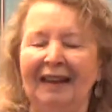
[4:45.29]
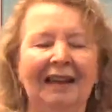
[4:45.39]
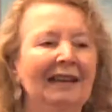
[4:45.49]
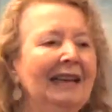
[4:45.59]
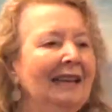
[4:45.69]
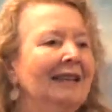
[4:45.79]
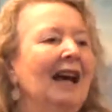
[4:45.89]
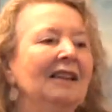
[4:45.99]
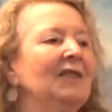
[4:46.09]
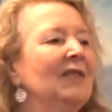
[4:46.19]
And in
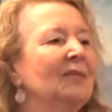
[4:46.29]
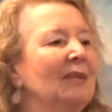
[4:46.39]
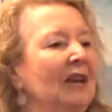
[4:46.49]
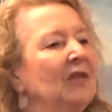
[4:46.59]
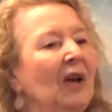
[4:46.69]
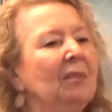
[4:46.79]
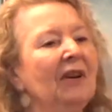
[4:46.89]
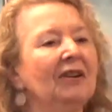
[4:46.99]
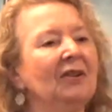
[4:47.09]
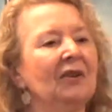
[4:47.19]
Catholicism that's called
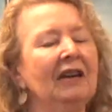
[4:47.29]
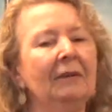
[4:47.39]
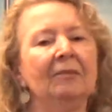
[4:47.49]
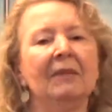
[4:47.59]
purgatory.